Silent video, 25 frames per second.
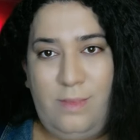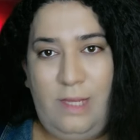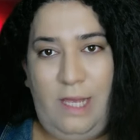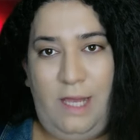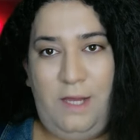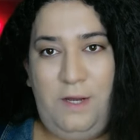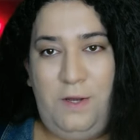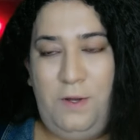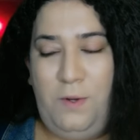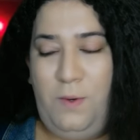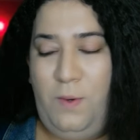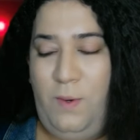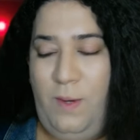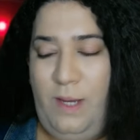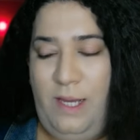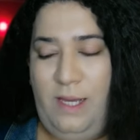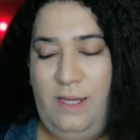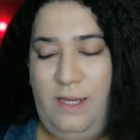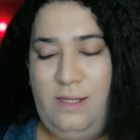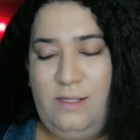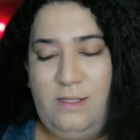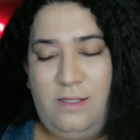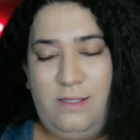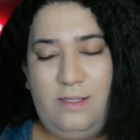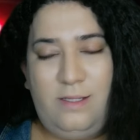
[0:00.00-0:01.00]
That
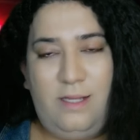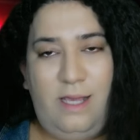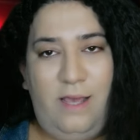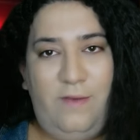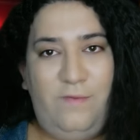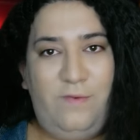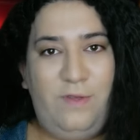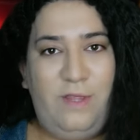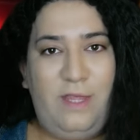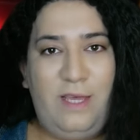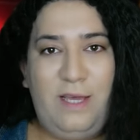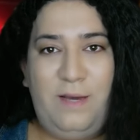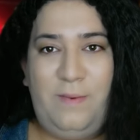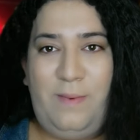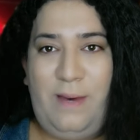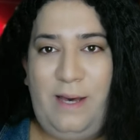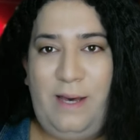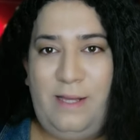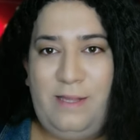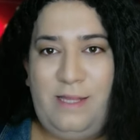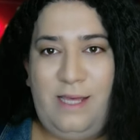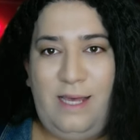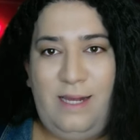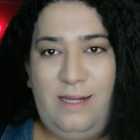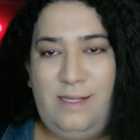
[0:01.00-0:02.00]
noise, just everything
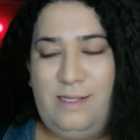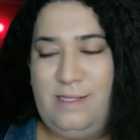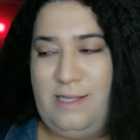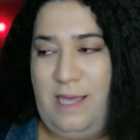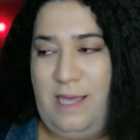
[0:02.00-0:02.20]
about that is